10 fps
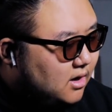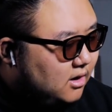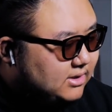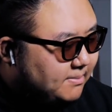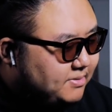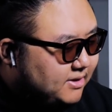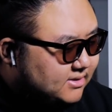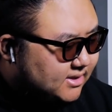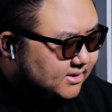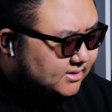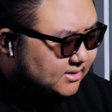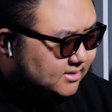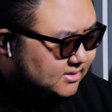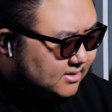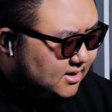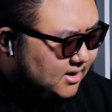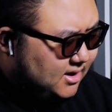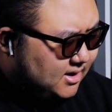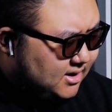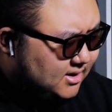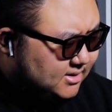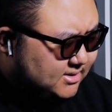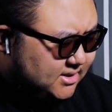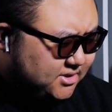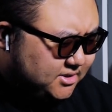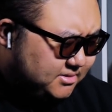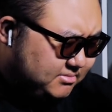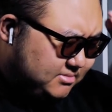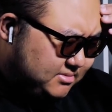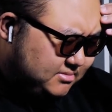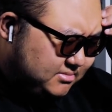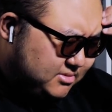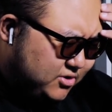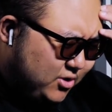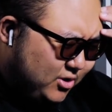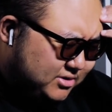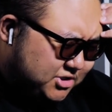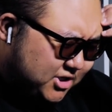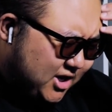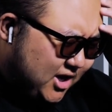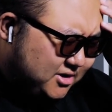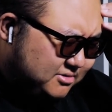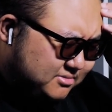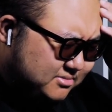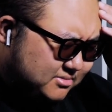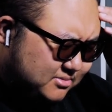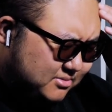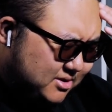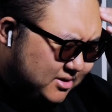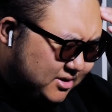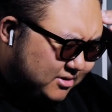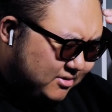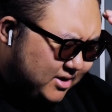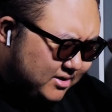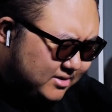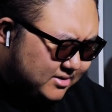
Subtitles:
Oh, that building. Is this New York? Chicago? One or the other, right?